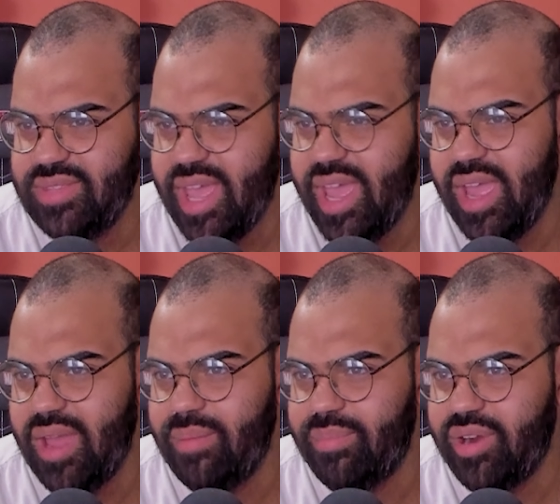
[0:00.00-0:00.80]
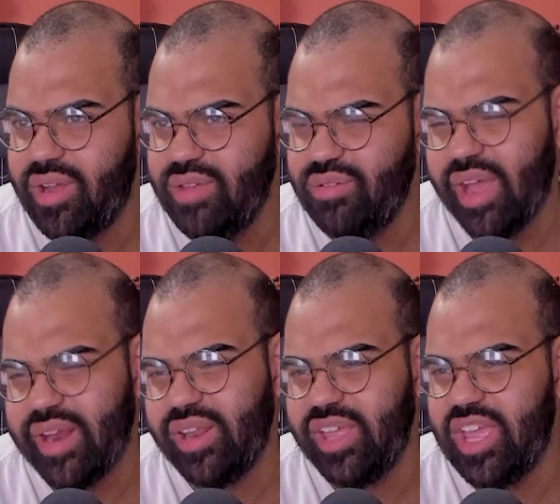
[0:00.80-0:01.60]
Damn, bro. He don't
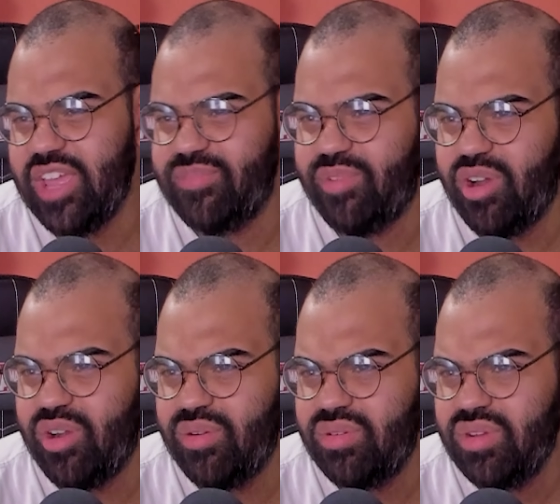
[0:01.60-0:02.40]
gotta leave, bro.